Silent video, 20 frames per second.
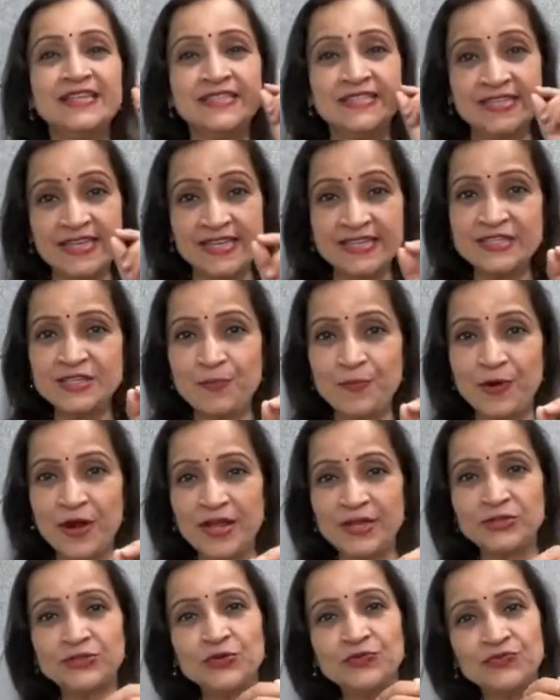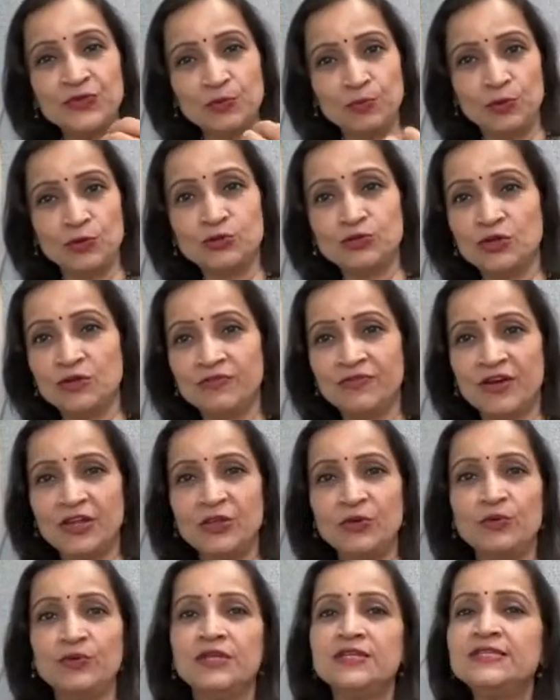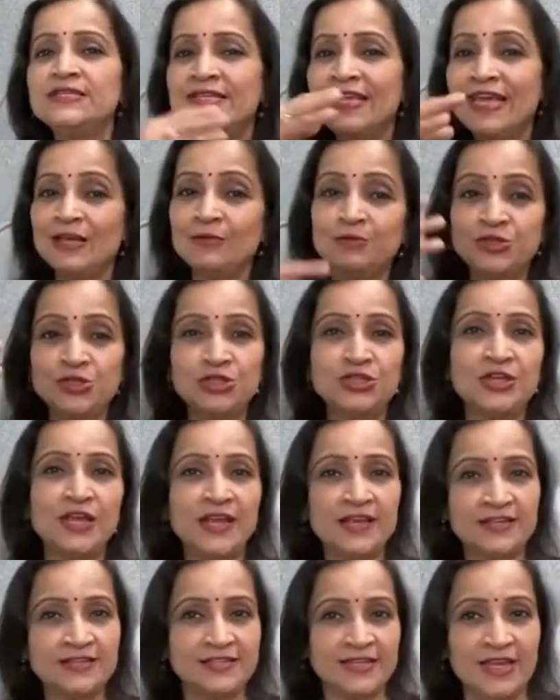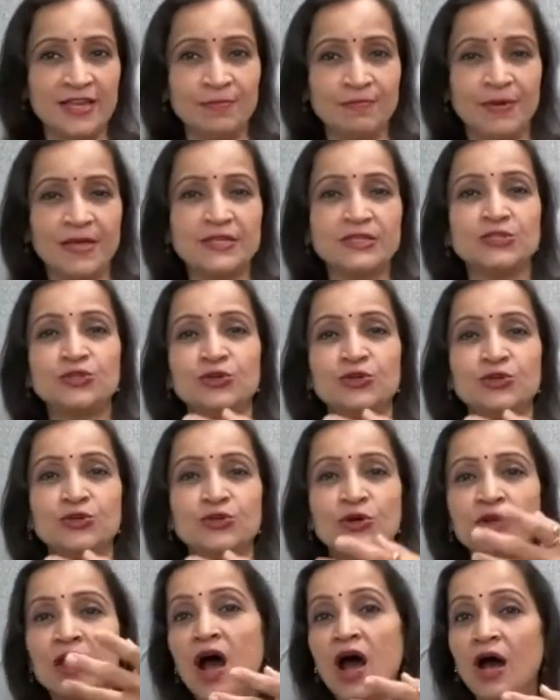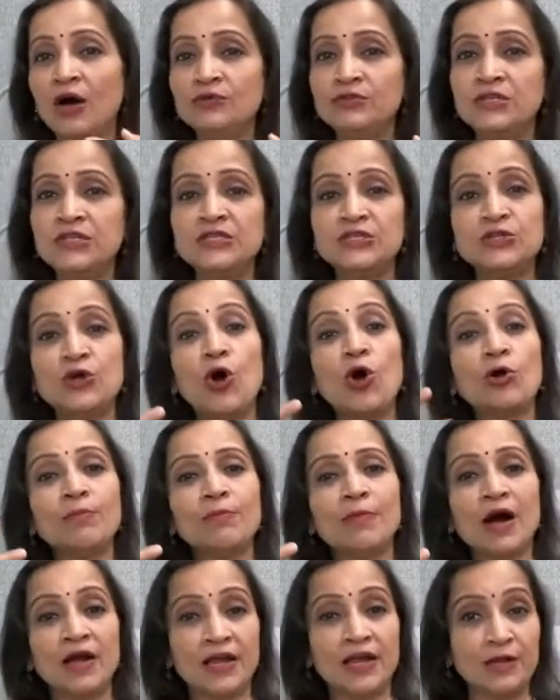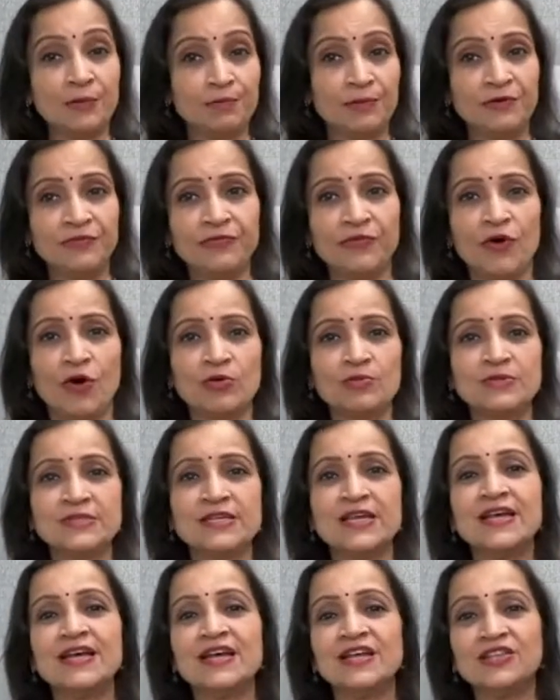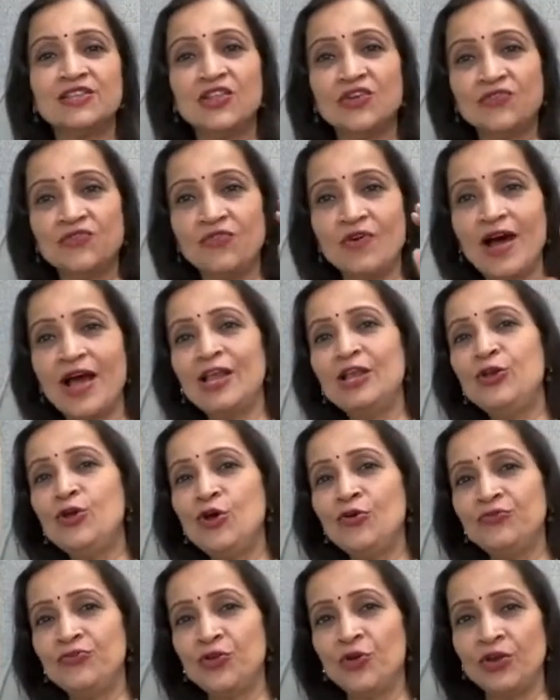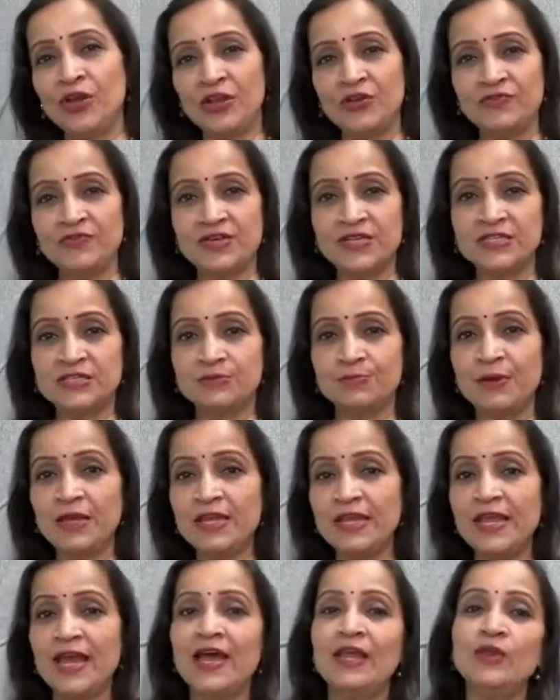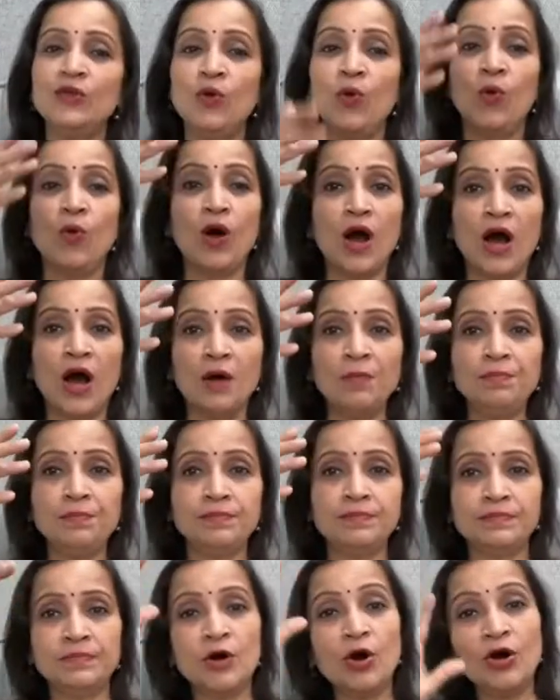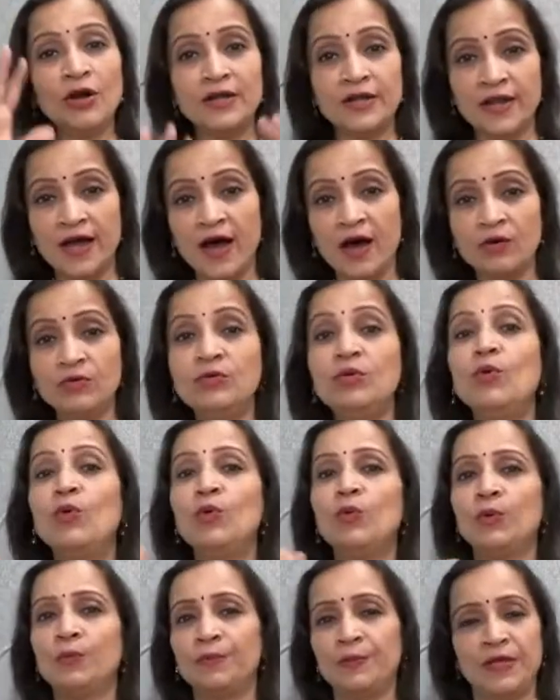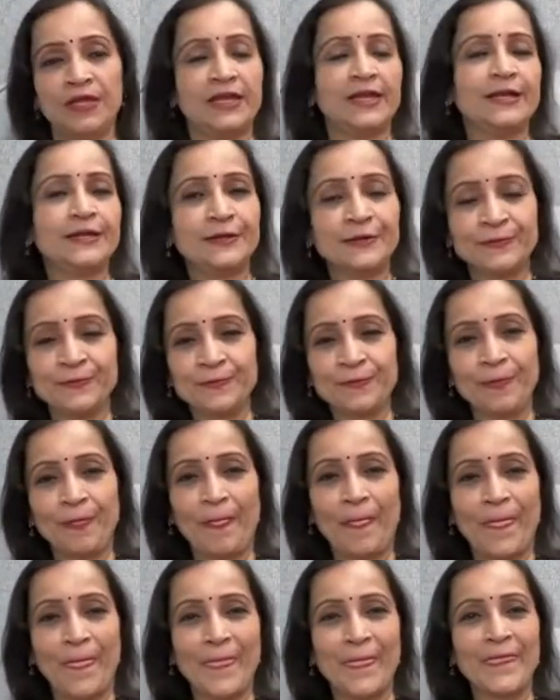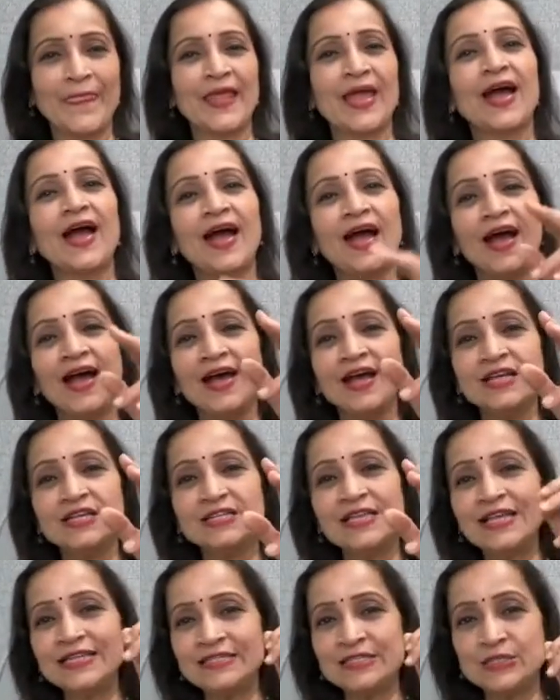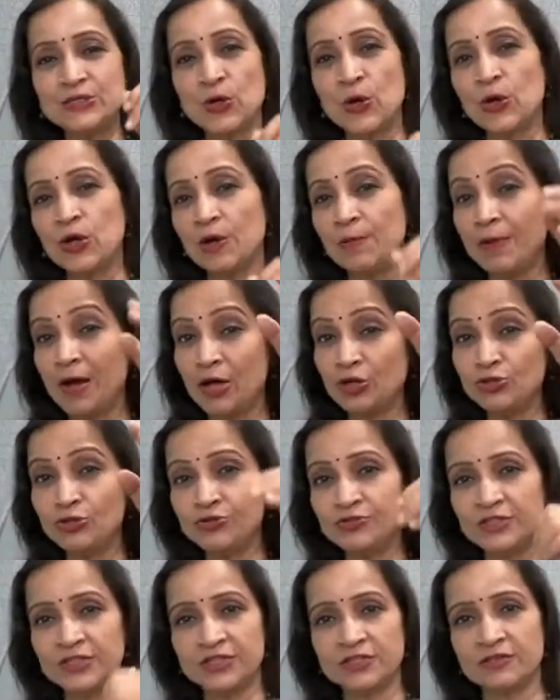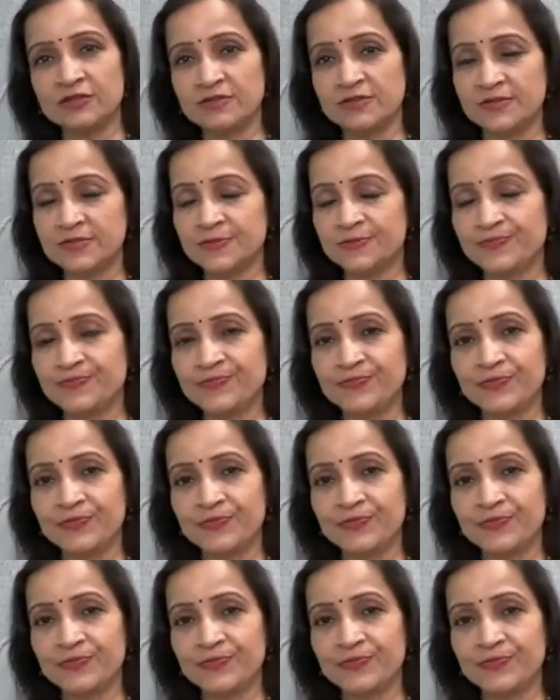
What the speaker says: Since the price of the mutual fund units keeps changing based on how the stock market performs, the value of your investment can go up or down over period. Let's talk about the returns.